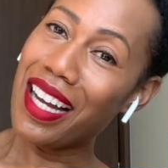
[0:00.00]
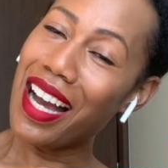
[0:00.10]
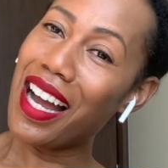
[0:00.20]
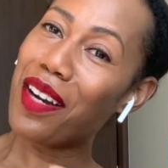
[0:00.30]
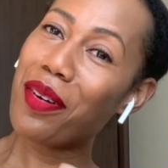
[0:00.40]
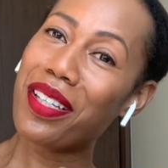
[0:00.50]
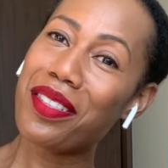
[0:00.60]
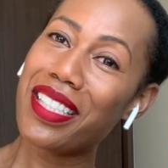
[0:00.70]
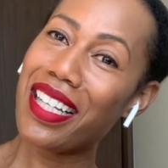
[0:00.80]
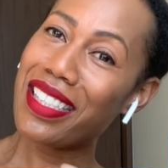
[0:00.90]
I don't want to do
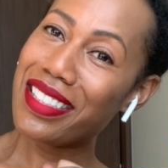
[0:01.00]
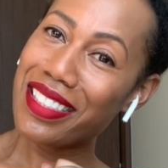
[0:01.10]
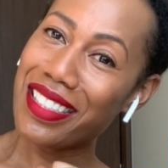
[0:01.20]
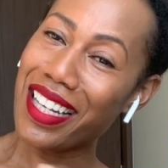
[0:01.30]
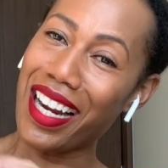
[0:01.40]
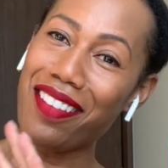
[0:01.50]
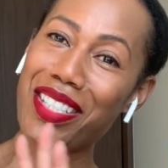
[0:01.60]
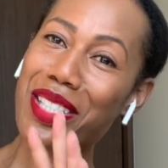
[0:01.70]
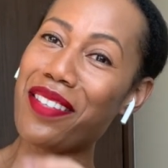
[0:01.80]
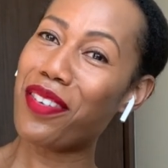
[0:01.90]
shit else. Like, this
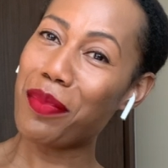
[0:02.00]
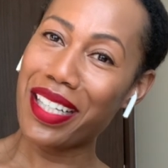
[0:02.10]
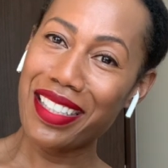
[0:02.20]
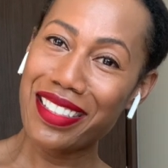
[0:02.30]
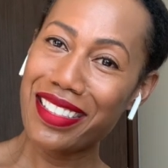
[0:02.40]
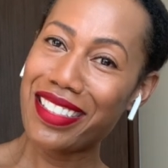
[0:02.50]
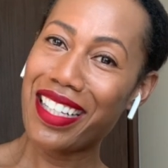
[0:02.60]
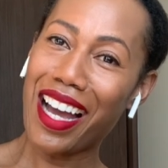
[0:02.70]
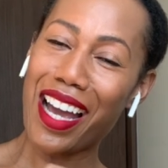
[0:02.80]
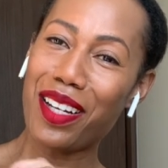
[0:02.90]
is it for me.
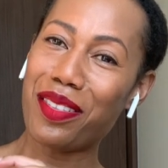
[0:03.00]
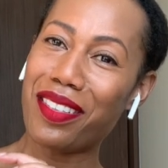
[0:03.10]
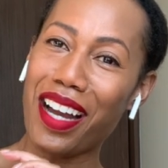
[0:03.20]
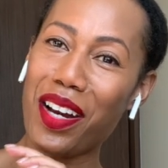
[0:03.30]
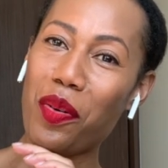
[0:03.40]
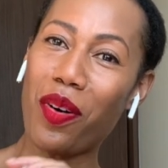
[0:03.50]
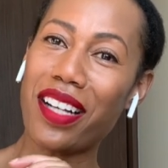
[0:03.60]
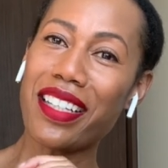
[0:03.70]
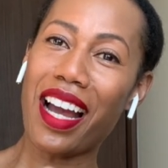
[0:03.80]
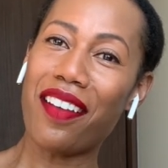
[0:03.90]
I don't want
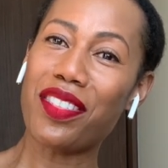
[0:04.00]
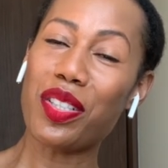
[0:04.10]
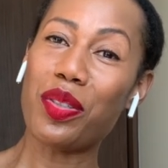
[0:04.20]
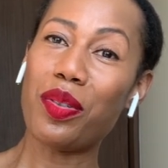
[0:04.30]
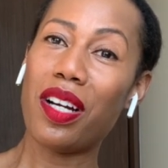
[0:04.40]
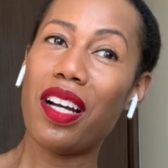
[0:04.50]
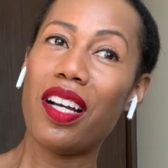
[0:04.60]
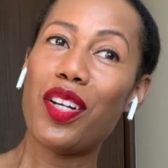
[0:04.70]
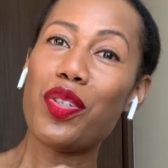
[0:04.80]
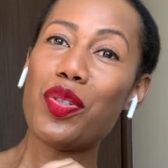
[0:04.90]
to have to
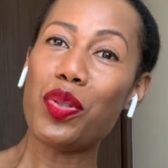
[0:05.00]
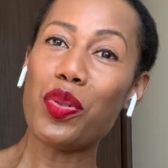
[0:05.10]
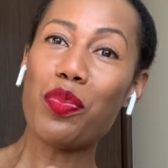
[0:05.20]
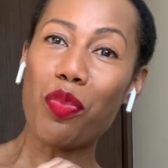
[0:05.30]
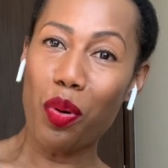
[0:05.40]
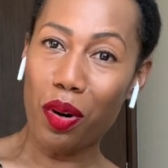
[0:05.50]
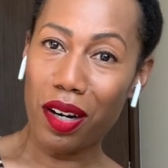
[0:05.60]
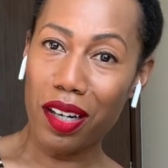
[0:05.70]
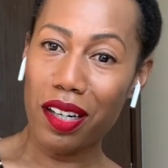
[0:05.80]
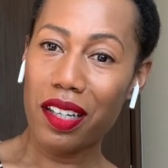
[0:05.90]
do
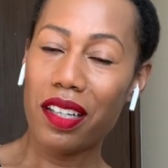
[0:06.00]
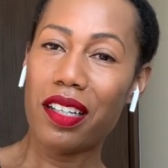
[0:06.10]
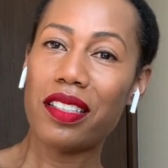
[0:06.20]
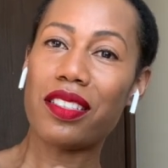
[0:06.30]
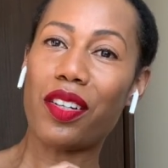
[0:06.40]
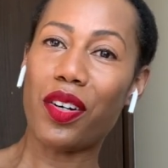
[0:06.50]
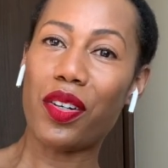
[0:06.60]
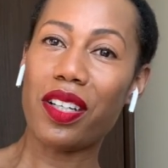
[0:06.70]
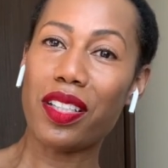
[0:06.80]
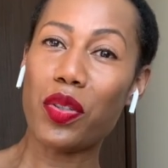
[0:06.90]
more
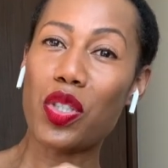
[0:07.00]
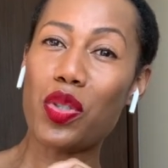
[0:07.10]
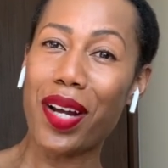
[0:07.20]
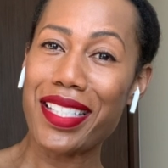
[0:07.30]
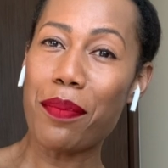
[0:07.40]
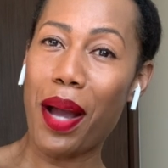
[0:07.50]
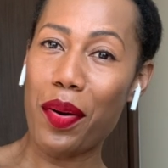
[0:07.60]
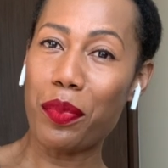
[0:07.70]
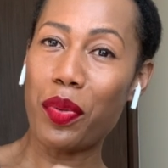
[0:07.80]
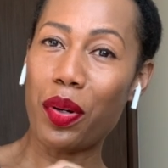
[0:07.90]
to stress
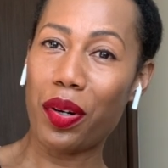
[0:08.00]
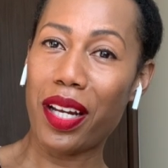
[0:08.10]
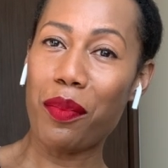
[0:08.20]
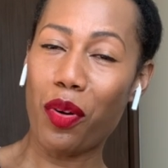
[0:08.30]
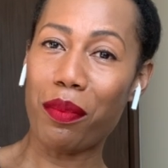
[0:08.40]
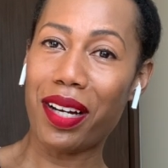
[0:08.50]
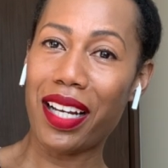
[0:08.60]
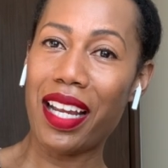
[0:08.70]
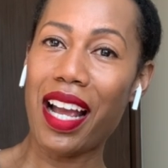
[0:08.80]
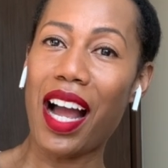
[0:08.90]
about earning more money.